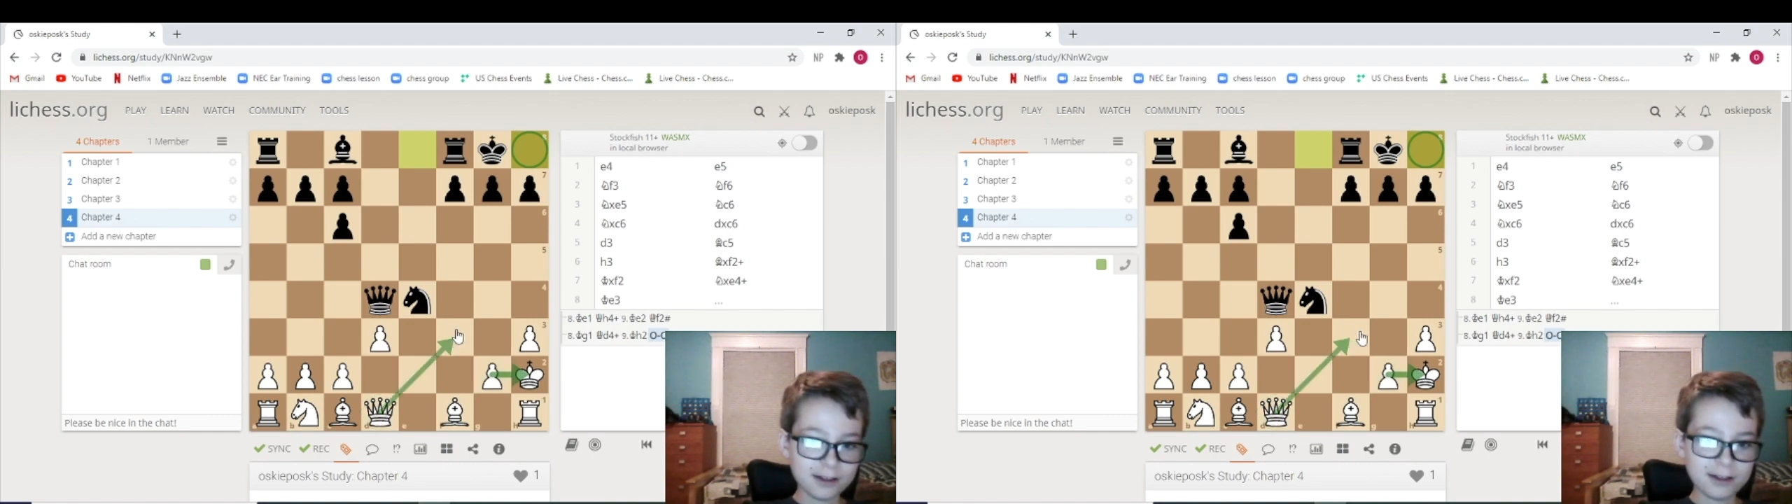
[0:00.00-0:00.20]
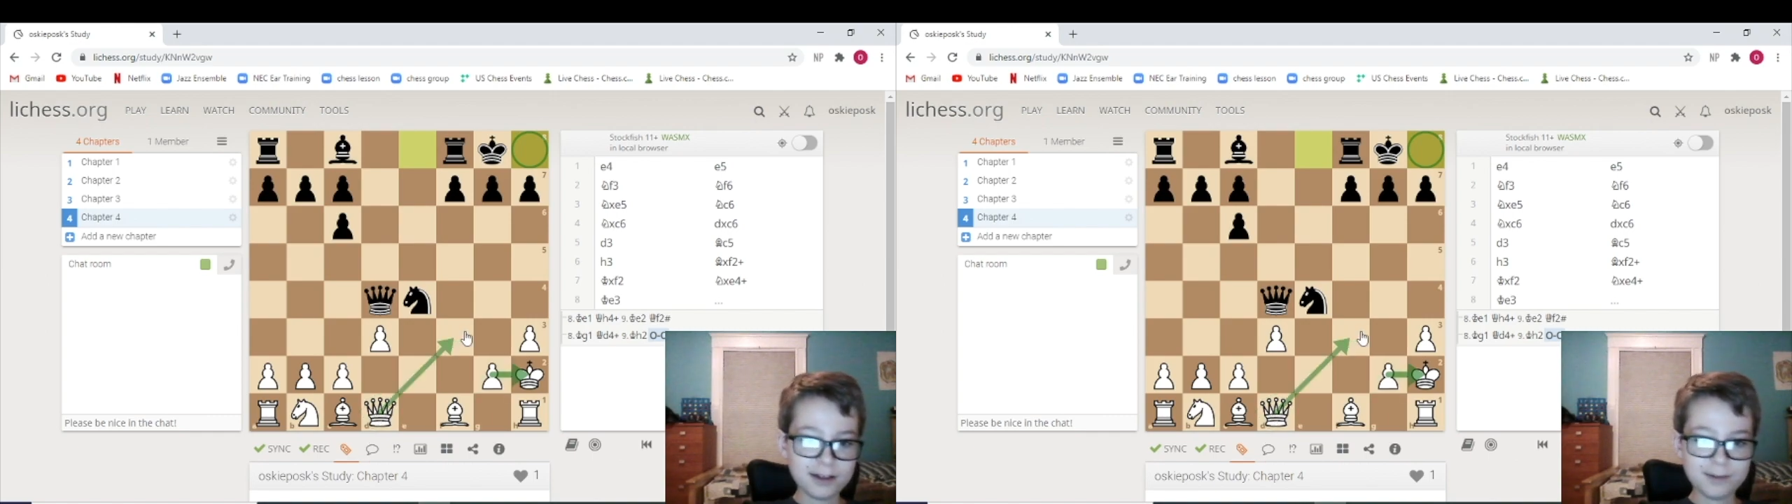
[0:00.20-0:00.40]

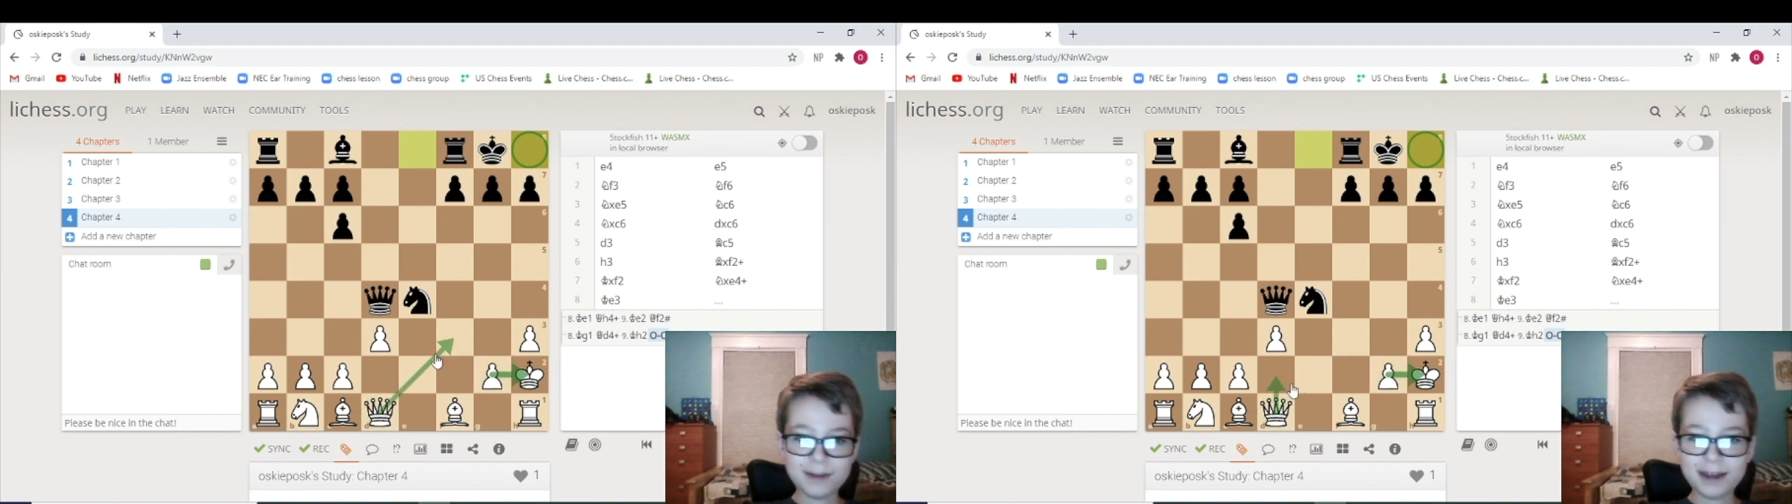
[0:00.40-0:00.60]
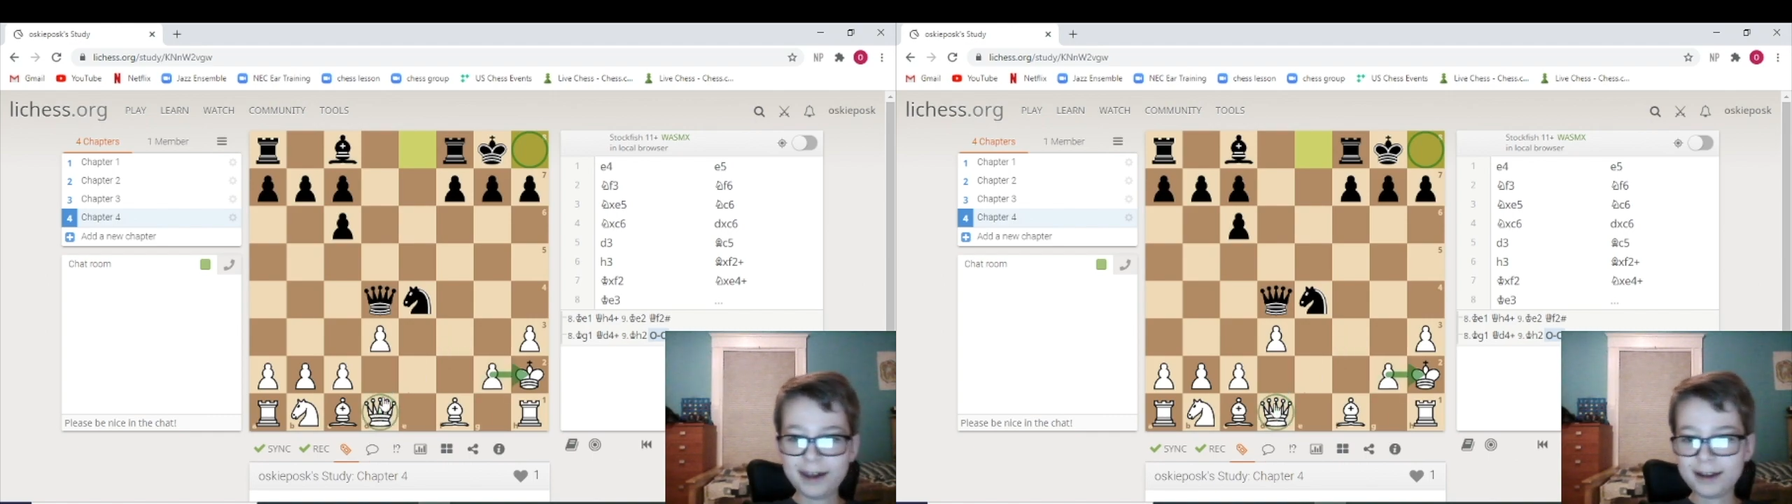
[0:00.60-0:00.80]
I
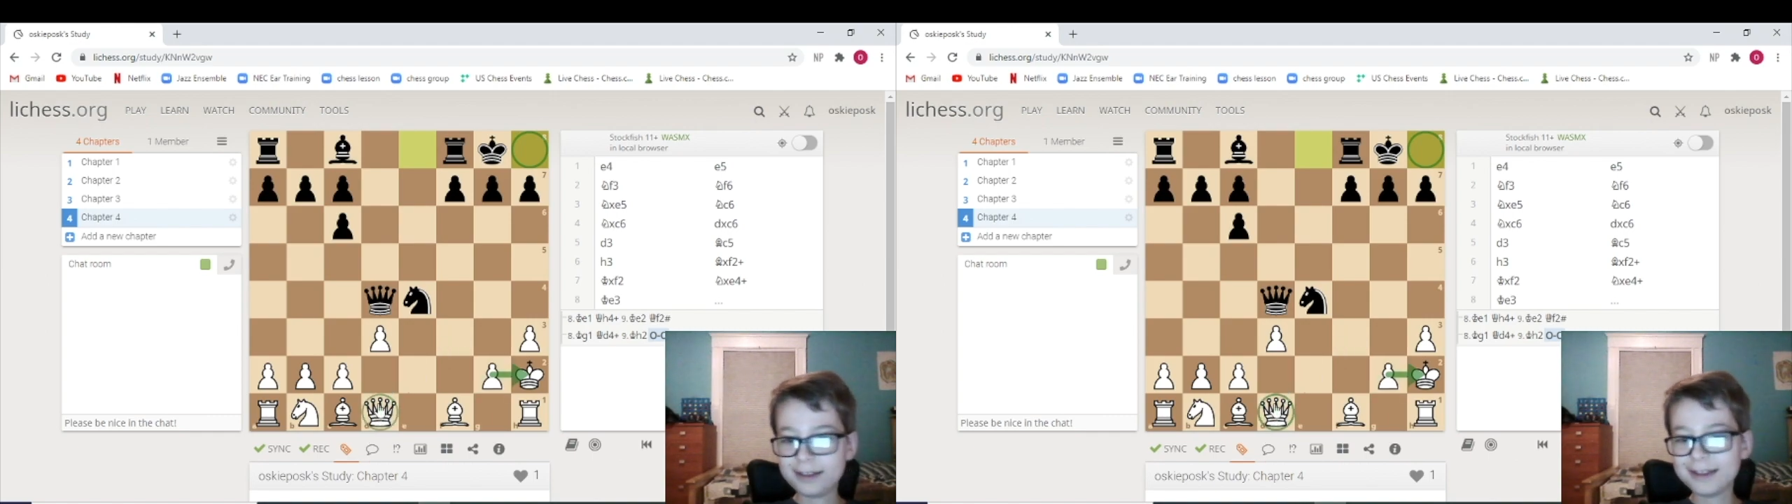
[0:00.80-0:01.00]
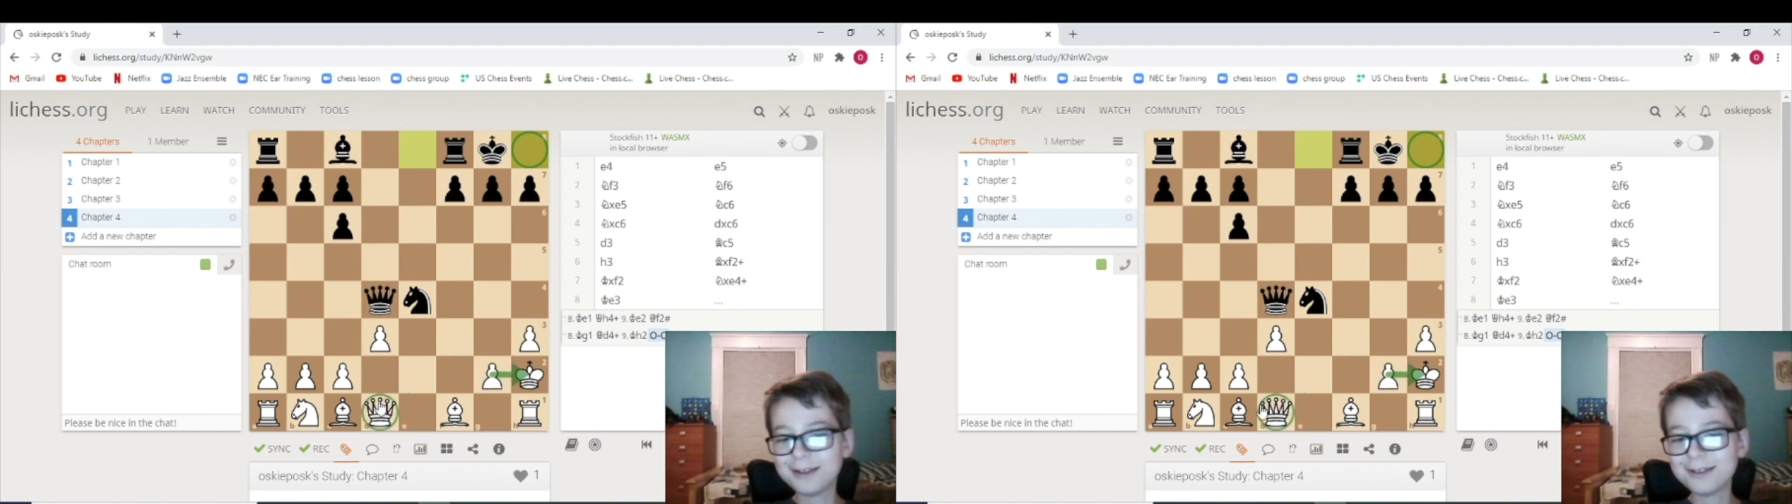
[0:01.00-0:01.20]
actually